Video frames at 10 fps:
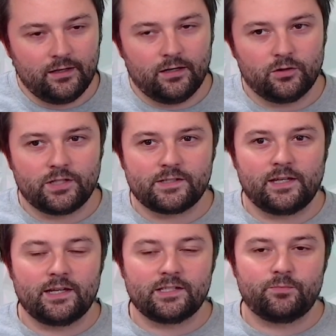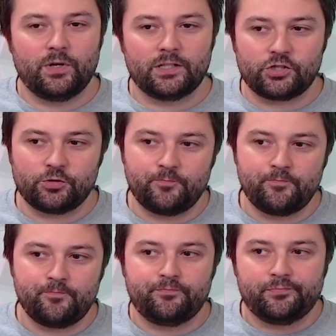or doesn't get as much,
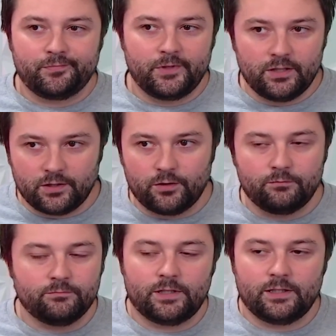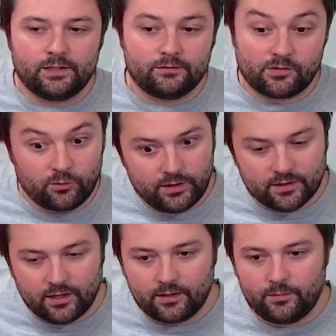you know, screen
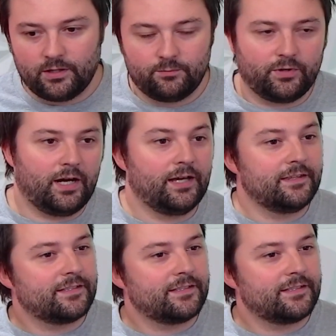time on behind the